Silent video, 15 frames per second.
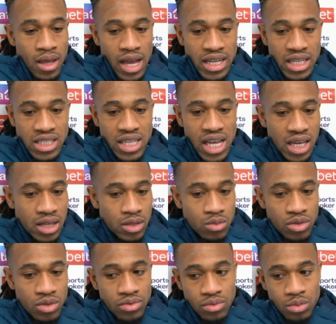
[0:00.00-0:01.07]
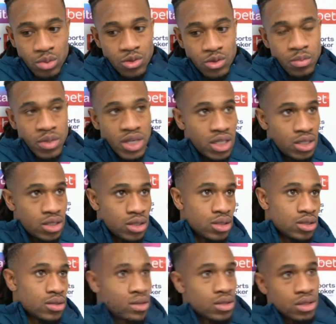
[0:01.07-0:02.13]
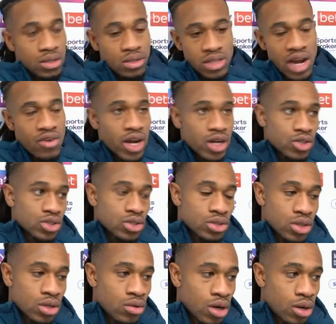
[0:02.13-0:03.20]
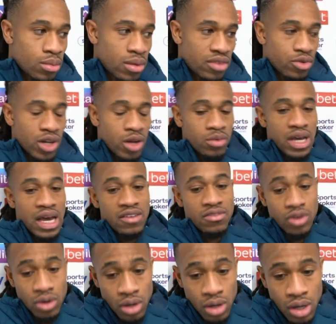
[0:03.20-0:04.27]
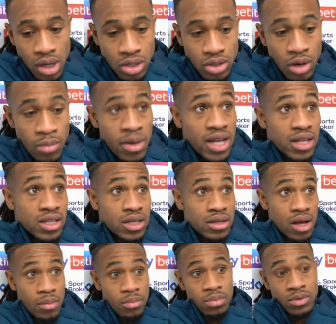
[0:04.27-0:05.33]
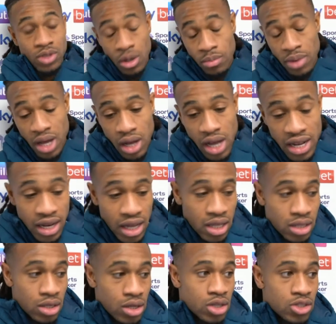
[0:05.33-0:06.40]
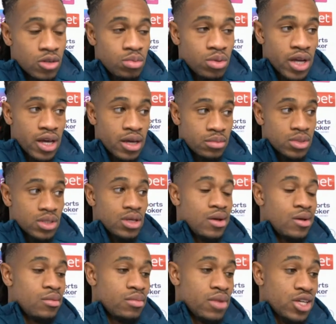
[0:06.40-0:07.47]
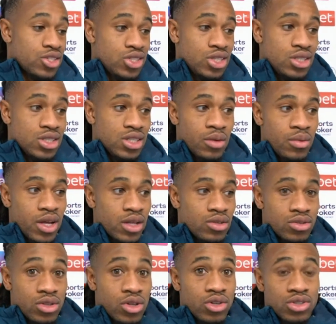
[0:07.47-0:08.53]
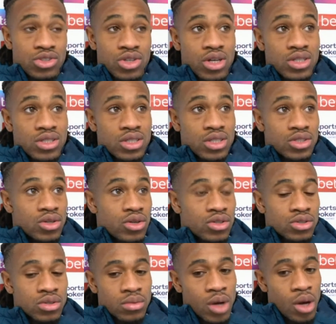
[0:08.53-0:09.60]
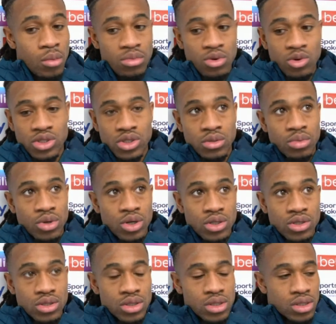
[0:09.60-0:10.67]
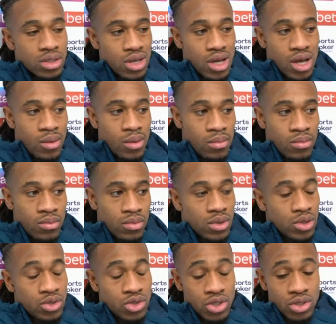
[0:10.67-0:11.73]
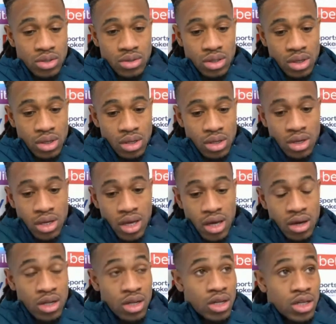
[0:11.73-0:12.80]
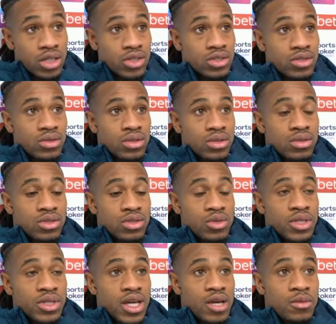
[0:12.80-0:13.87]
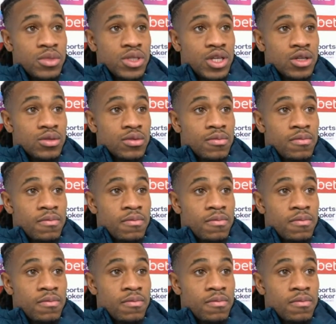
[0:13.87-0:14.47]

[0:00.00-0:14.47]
and attacking with, with speed and directness. So um, I feel like we have done better than done better at that in the last couple of games. Um, as you see today, we had loads of chances, loads of balls in the box. Um, it was just yeah, unlucky not to to win the game in the end